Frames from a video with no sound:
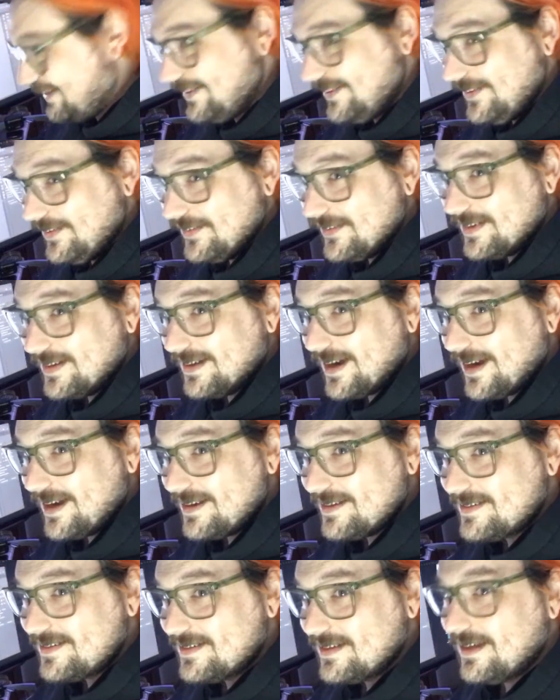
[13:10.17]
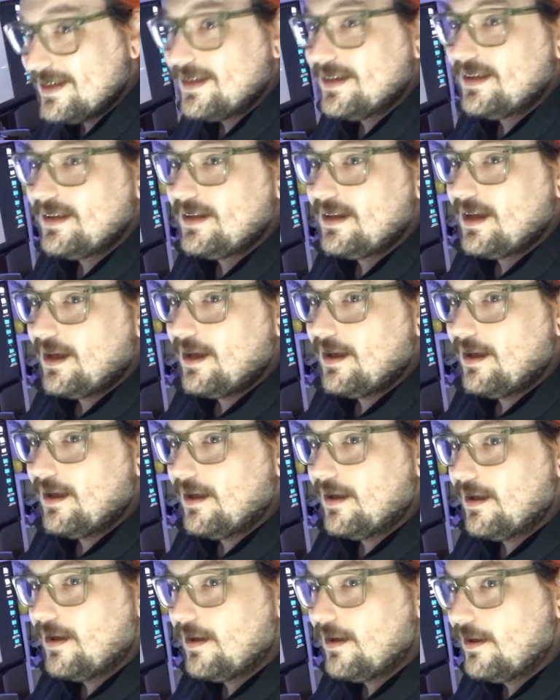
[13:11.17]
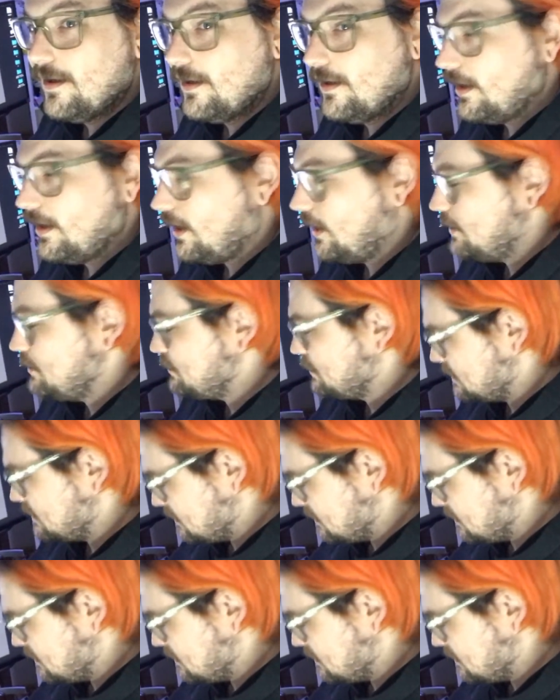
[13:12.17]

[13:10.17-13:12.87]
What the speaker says: you can kind of see it. I